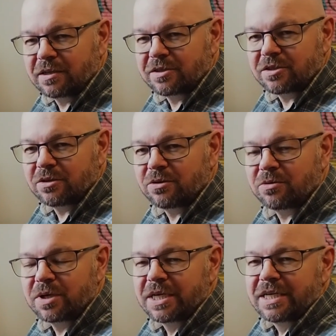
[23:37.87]

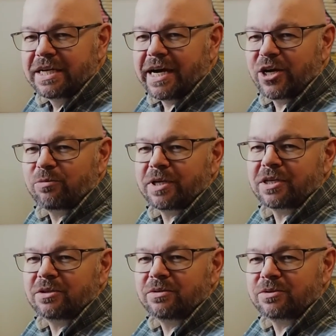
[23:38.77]
so I don't want to
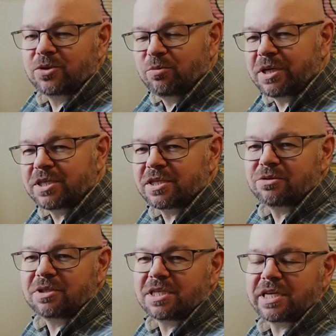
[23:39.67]
go too much into
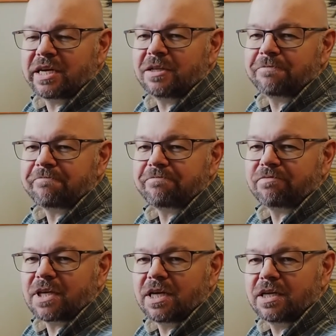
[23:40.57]
detail
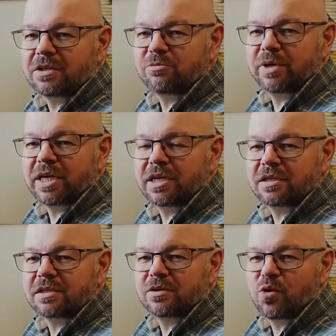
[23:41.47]
to make
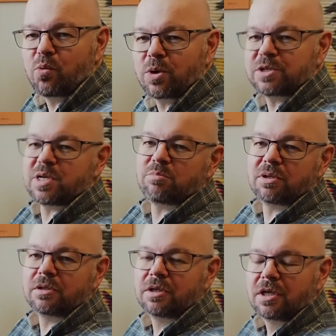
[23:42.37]
it
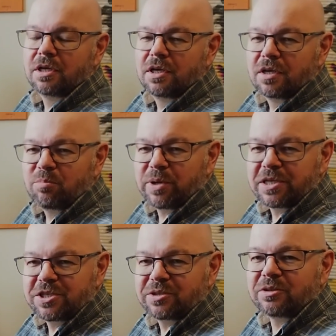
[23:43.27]
watchable by
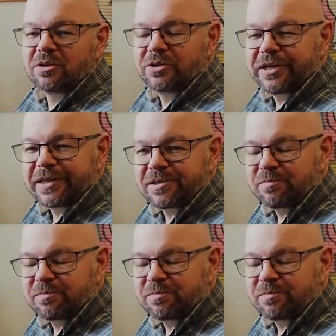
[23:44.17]
general audience.